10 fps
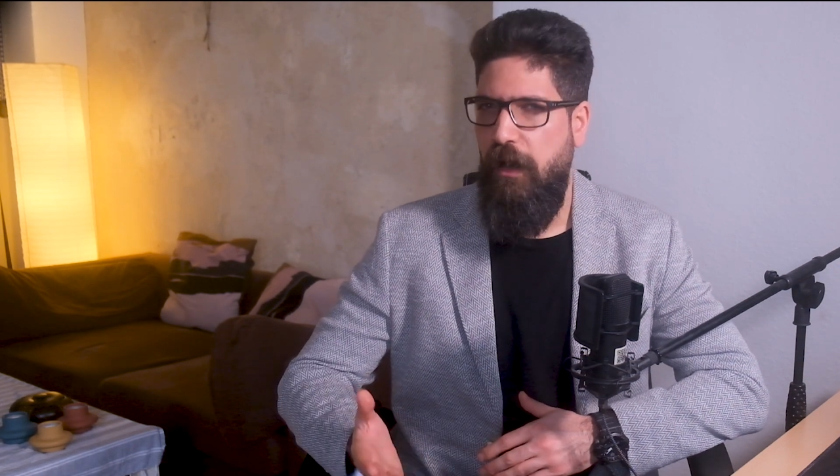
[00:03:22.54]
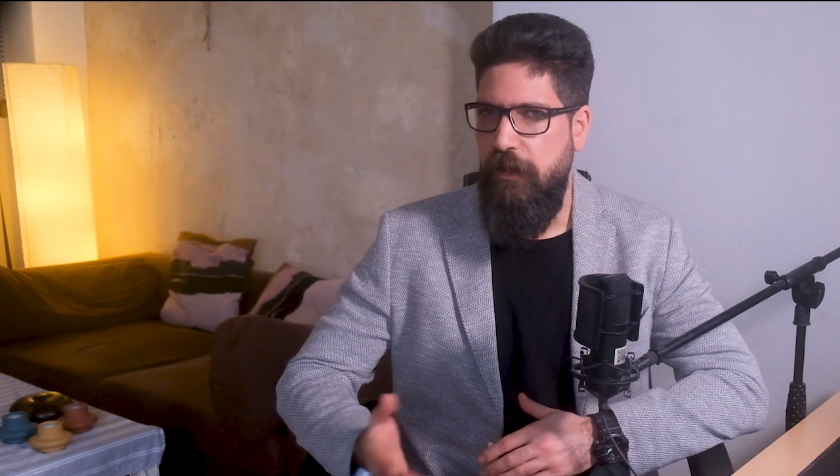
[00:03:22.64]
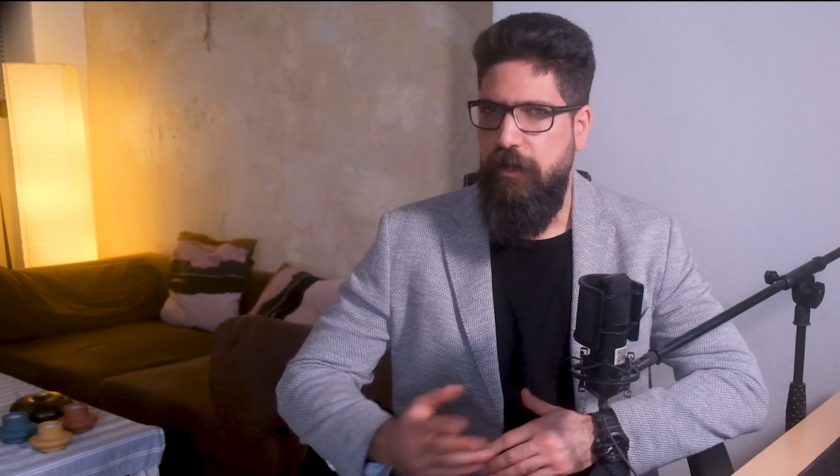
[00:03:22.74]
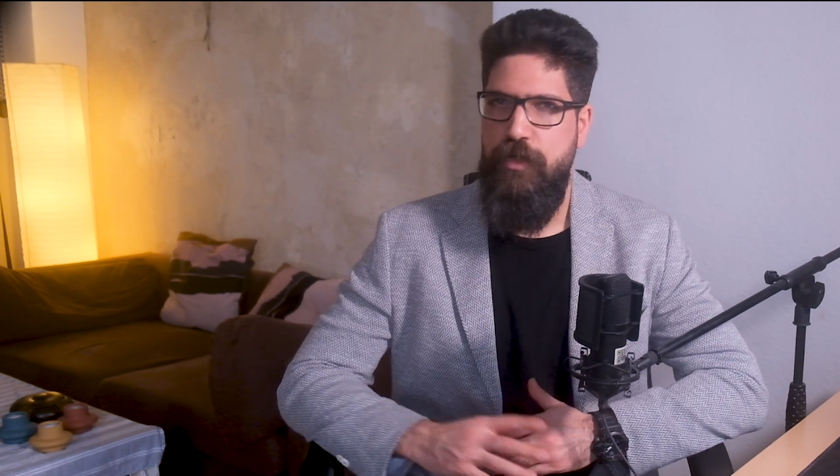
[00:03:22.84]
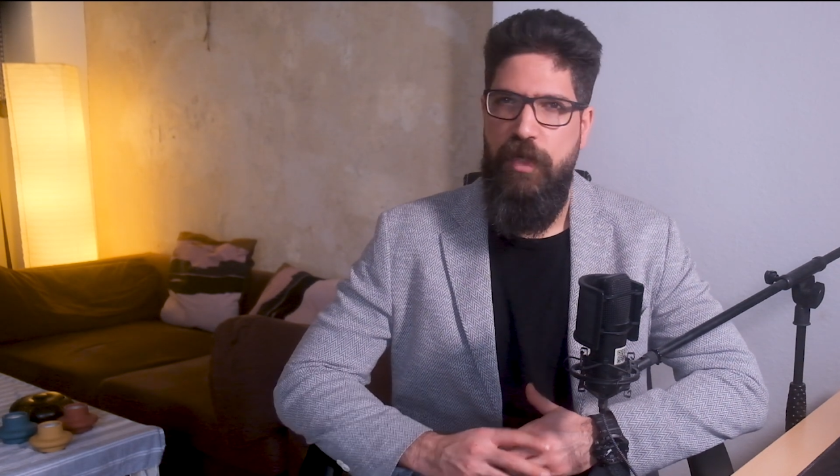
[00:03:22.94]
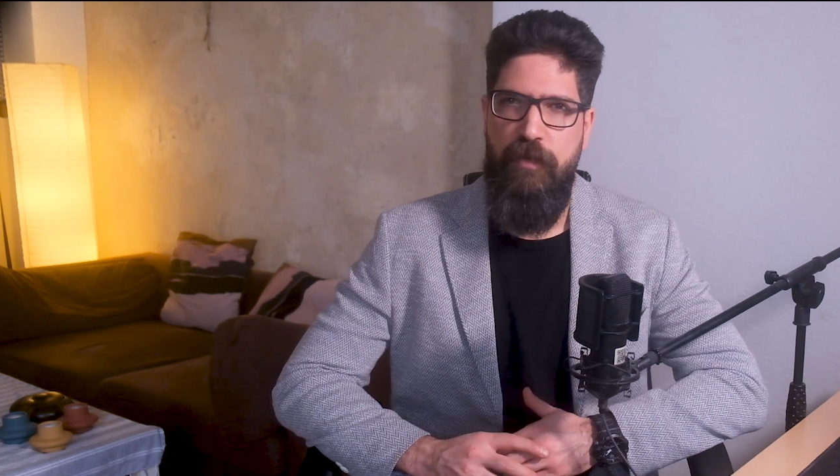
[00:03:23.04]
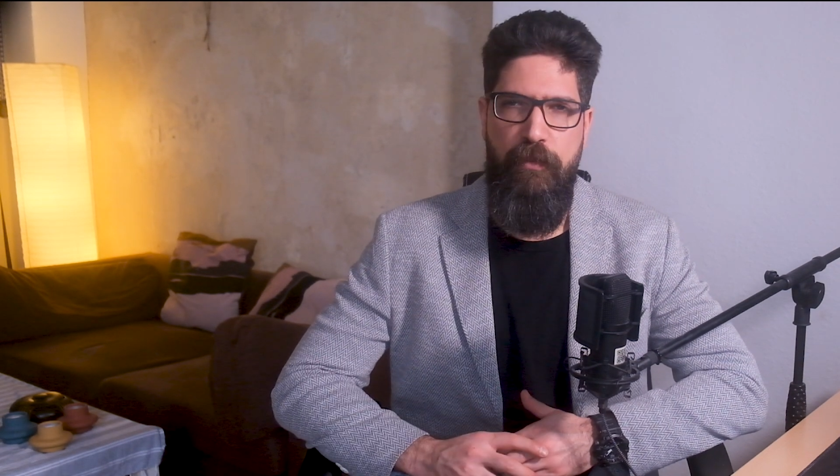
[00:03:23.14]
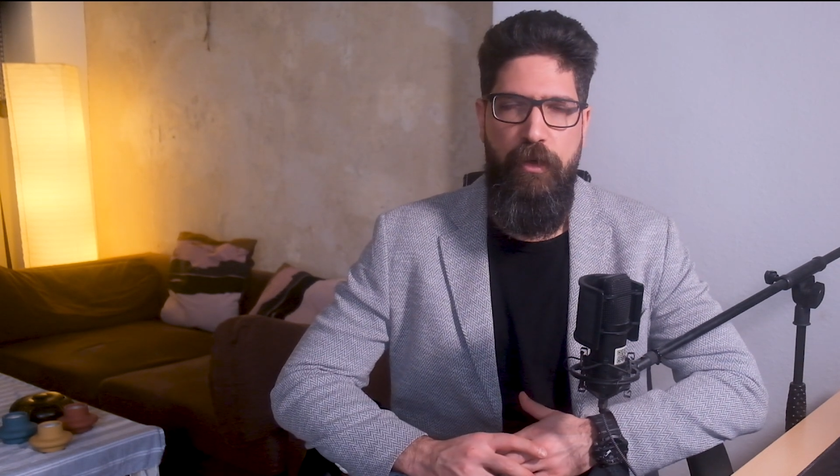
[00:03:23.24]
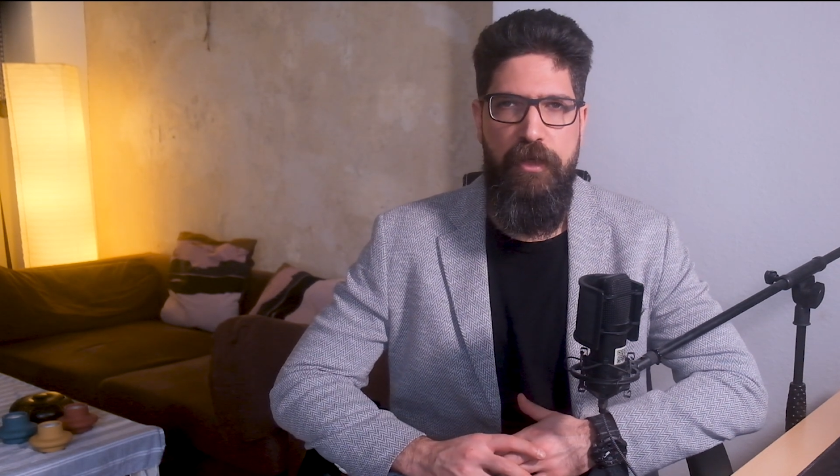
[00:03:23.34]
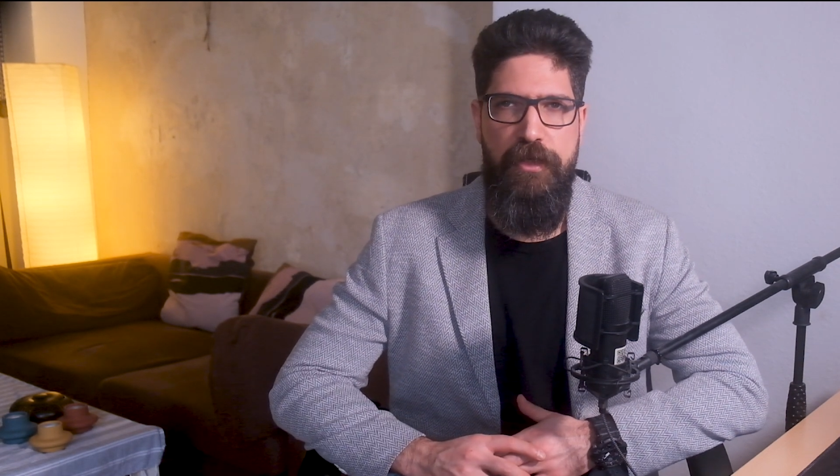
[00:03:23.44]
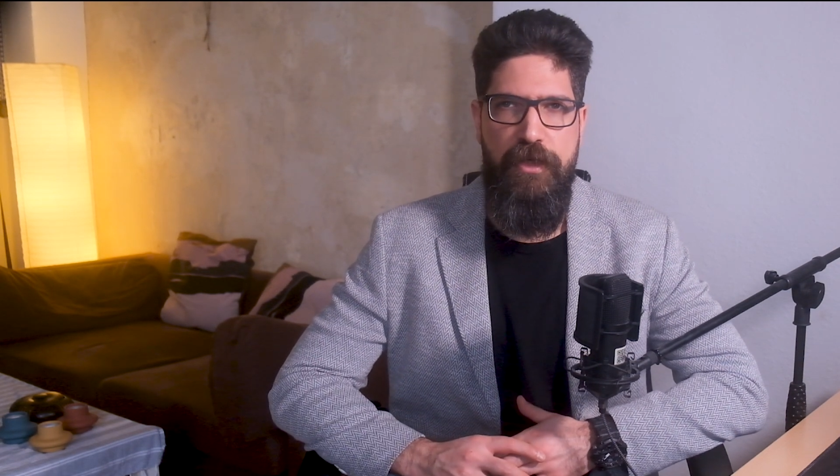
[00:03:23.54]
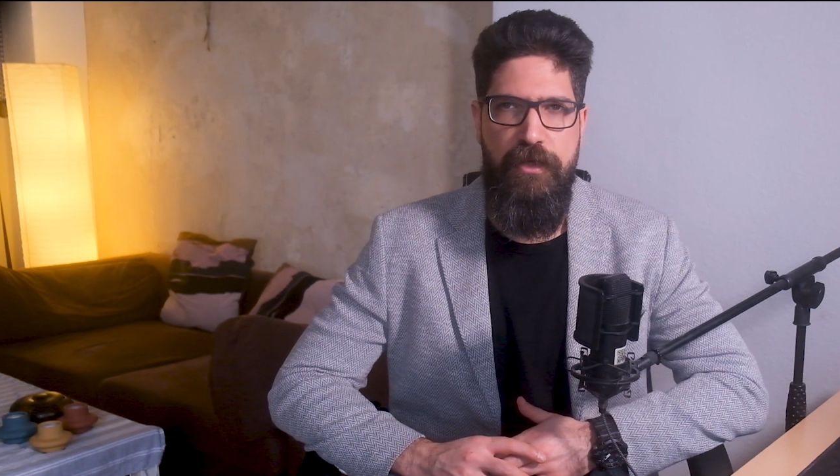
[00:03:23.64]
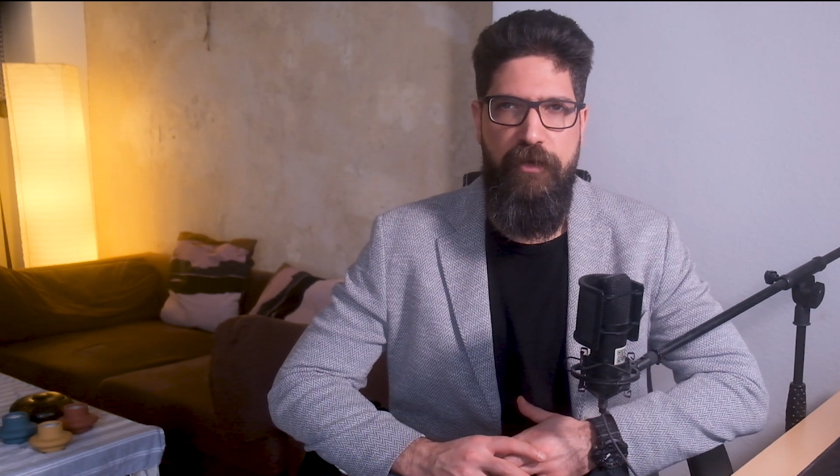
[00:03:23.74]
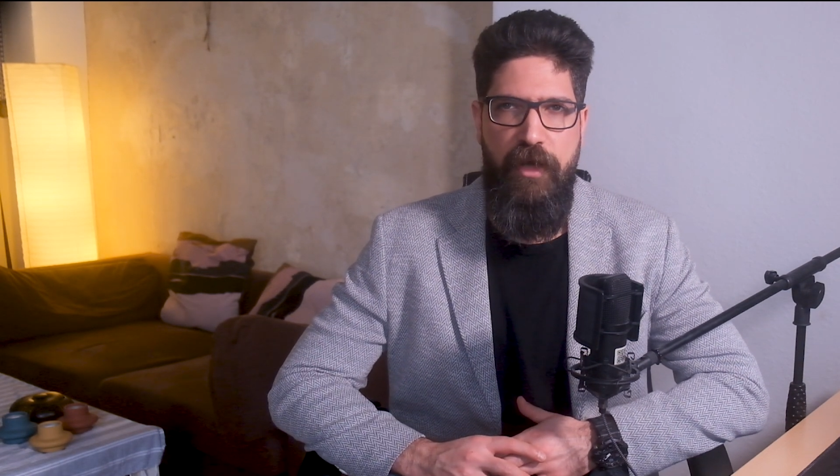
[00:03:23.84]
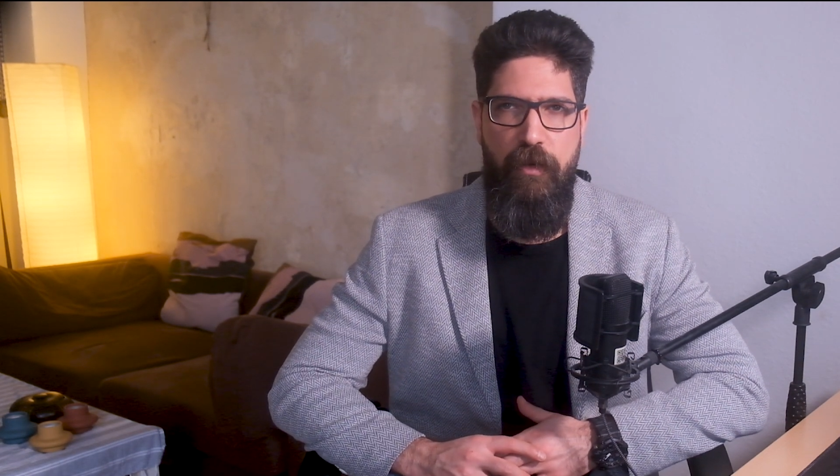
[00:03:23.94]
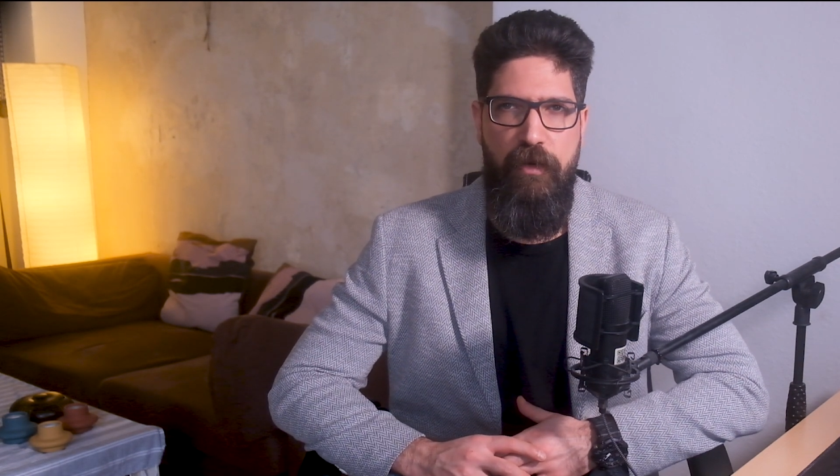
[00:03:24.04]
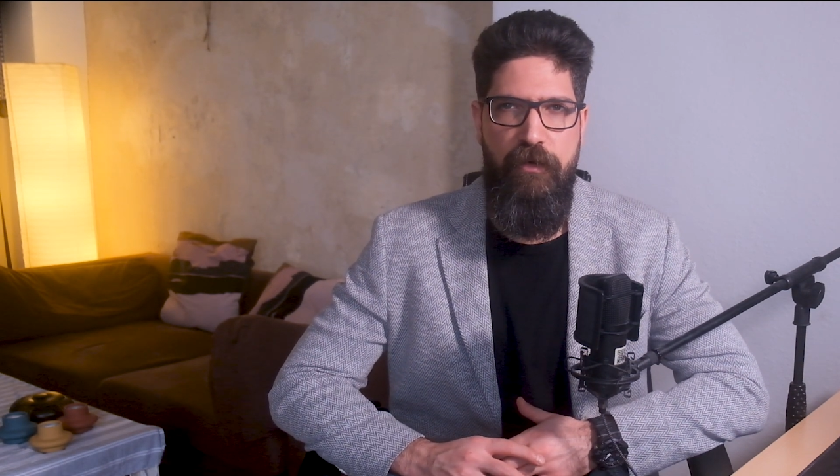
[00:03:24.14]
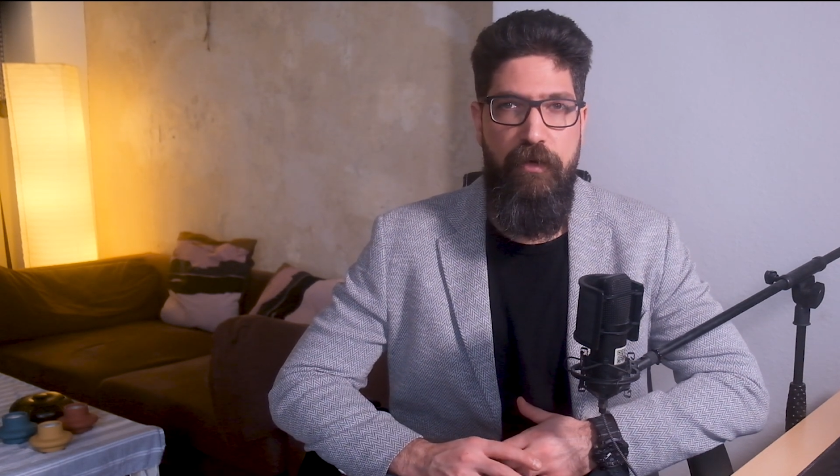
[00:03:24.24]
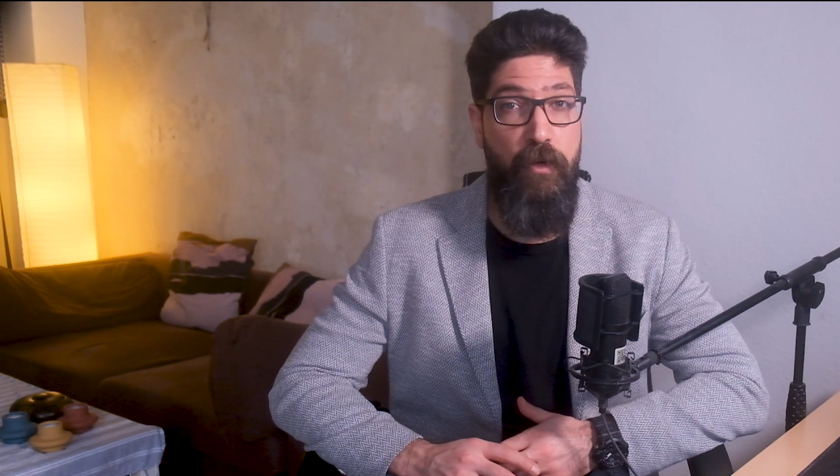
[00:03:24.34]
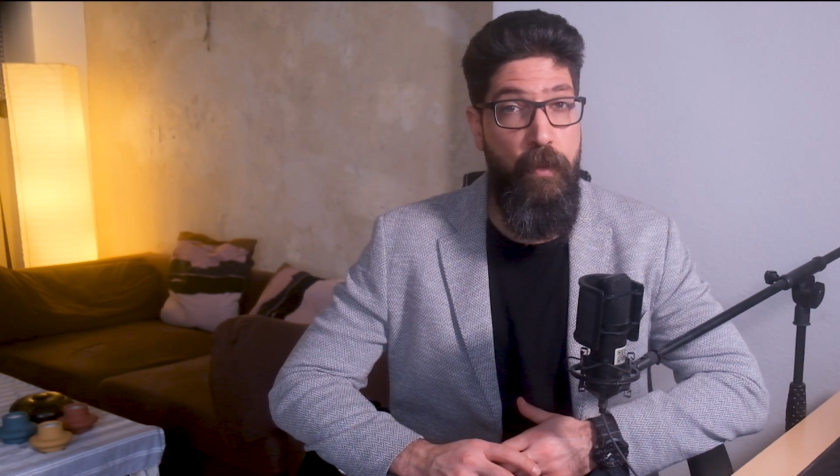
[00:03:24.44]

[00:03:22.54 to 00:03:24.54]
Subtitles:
Other German politicians, however,